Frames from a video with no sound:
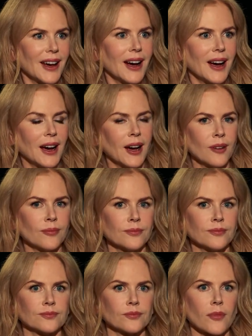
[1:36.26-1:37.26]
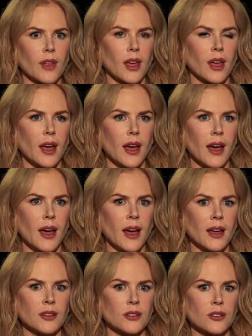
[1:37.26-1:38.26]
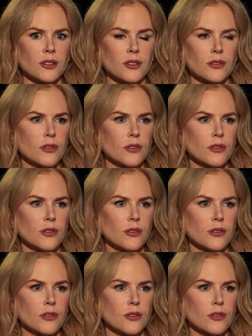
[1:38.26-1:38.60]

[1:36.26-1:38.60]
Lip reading: And,